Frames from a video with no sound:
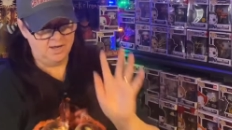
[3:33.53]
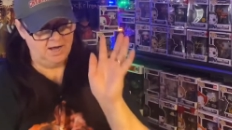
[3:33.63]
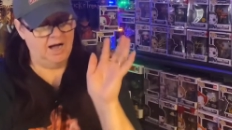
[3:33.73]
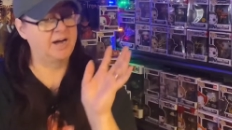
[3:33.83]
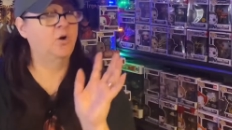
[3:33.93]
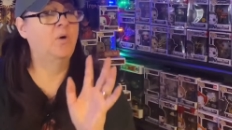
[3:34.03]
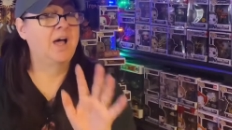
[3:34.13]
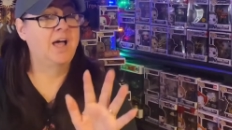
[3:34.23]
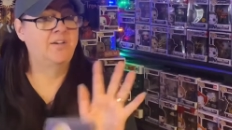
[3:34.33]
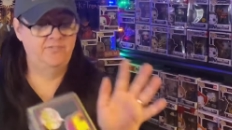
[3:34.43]
I don't
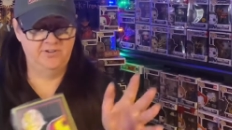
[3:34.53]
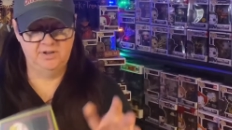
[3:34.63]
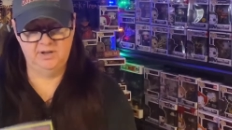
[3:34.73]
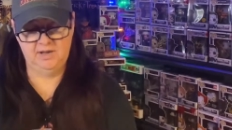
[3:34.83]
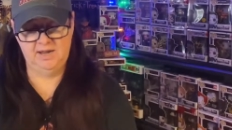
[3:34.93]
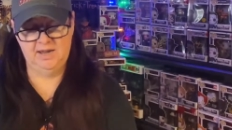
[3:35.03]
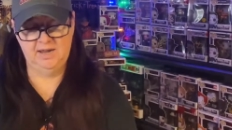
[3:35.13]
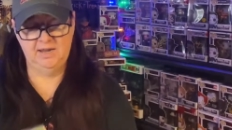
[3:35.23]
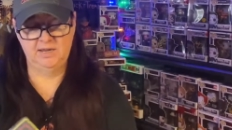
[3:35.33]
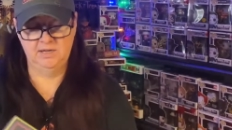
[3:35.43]
have
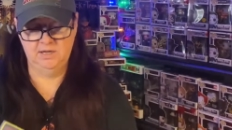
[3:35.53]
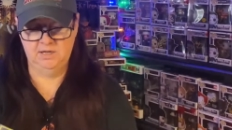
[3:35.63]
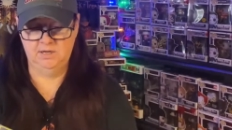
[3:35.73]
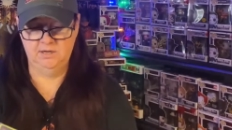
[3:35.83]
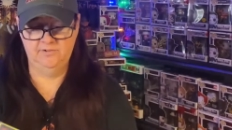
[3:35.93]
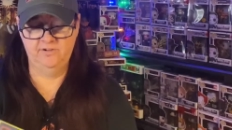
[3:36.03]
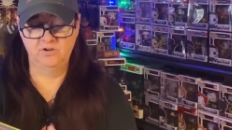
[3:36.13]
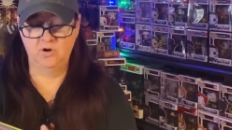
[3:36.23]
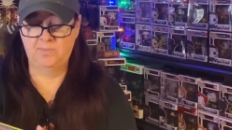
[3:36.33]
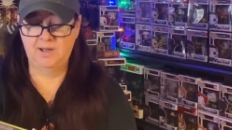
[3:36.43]
a
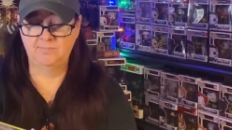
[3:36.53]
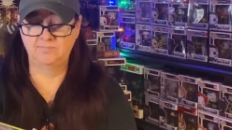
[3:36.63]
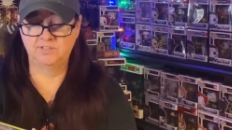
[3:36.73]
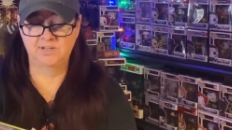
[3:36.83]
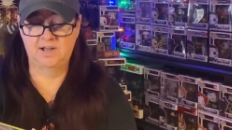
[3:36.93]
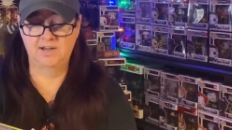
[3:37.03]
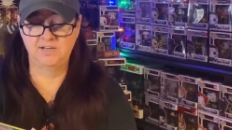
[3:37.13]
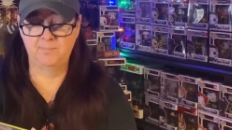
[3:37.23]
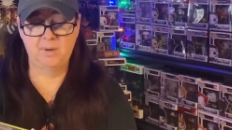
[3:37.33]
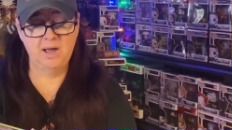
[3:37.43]
Funko Pop
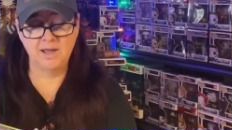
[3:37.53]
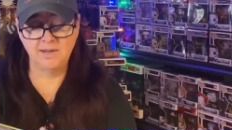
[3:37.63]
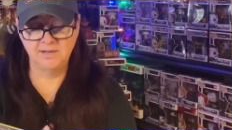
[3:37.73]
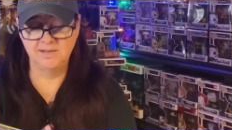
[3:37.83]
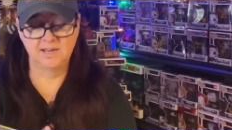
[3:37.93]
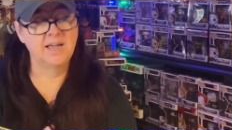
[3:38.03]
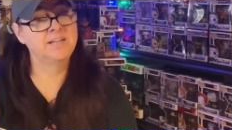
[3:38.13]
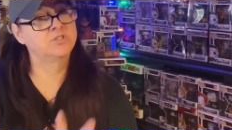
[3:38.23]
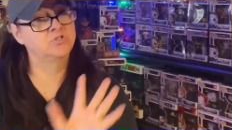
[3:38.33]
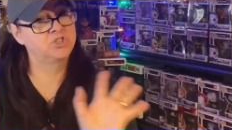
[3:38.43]
signed by Nick
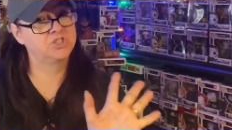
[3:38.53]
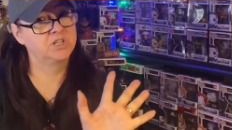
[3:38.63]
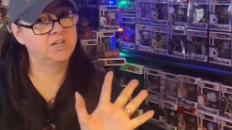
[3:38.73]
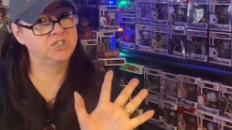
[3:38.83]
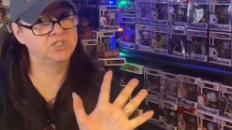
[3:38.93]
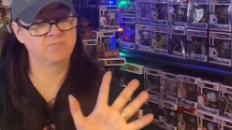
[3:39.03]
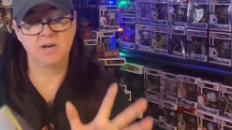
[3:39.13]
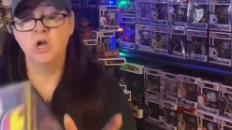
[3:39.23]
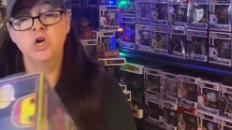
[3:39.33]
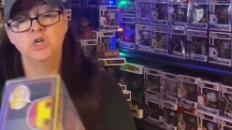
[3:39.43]
Castle, just the license plate.
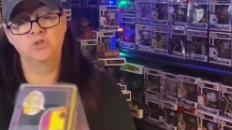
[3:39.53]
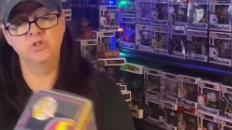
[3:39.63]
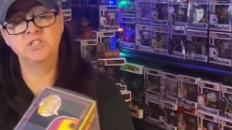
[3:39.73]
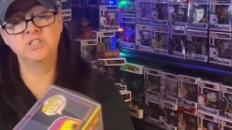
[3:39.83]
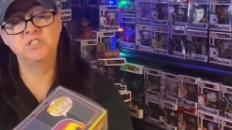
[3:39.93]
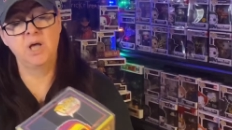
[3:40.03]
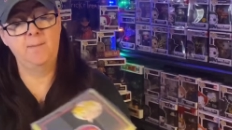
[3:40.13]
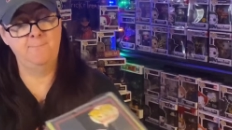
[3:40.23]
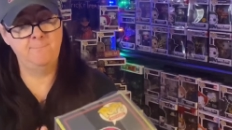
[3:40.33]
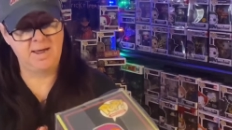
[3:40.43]
So this is
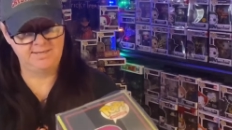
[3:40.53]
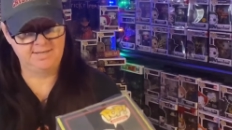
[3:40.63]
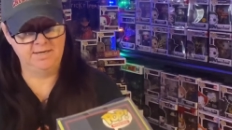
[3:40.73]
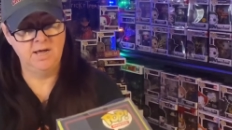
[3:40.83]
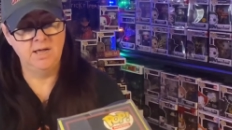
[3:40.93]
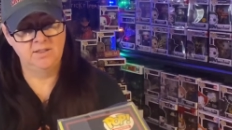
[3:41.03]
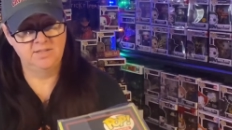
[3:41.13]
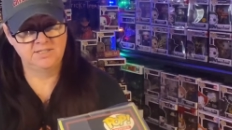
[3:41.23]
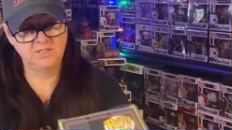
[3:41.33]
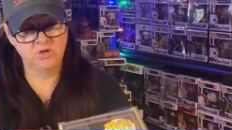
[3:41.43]
amazing.
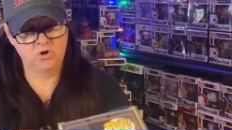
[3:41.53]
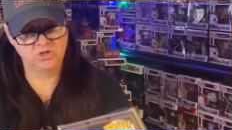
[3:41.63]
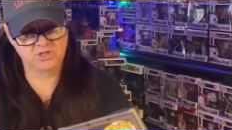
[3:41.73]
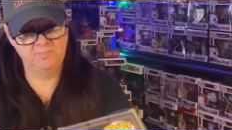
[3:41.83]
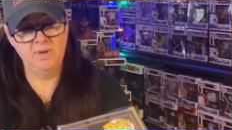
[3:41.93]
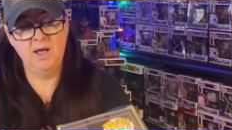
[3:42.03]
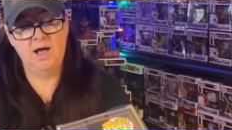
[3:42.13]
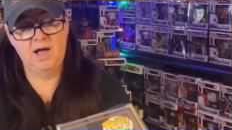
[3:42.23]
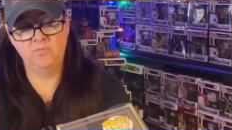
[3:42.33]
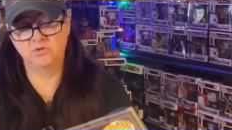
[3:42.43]
This is awesome.
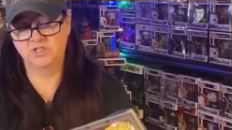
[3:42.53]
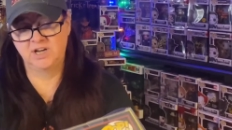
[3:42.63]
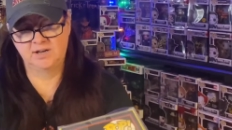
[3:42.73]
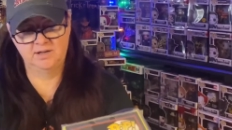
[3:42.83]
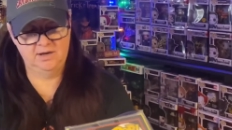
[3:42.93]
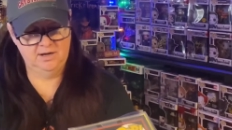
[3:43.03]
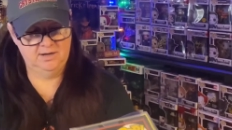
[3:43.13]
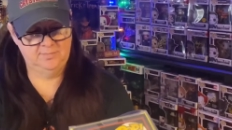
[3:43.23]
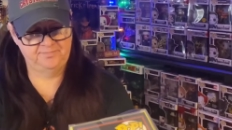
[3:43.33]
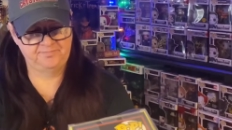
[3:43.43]
I will check.
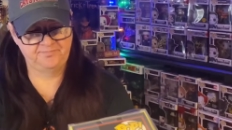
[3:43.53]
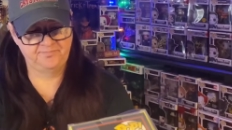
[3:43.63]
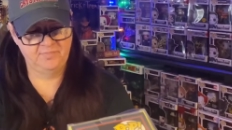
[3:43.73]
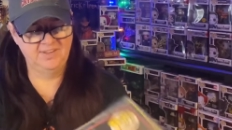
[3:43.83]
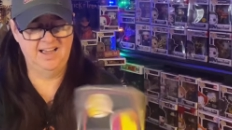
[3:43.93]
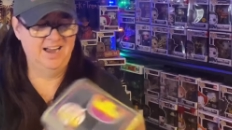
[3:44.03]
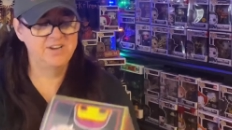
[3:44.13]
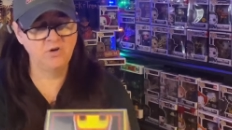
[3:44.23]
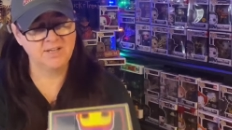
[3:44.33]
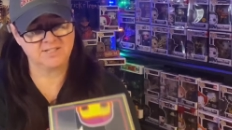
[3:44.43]
Yeah, I
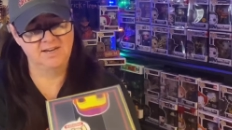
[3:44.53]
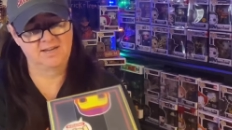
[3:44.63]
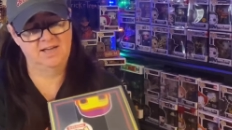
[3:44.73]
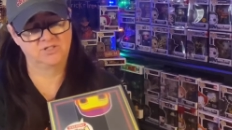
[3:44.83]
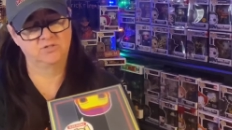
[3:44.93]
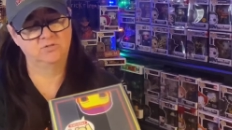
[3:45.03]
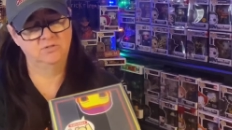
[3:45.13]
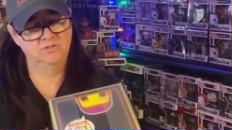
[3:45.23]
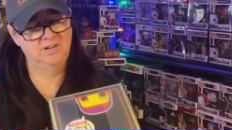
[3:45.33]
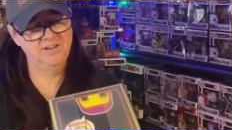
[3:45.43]
know that's Nick Castle.
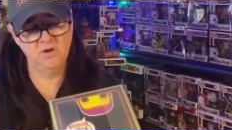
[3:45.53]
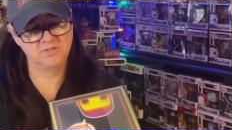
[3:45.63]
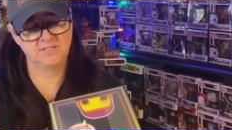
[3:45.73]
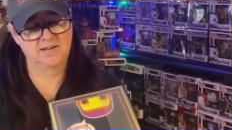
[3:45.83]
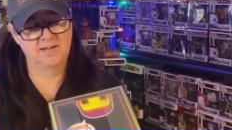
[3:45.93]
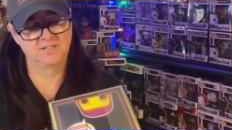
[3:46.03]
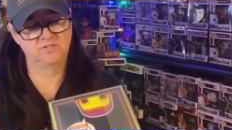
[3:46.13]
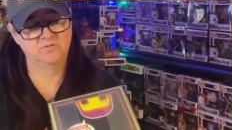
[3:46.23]
I know it's Nick Castle.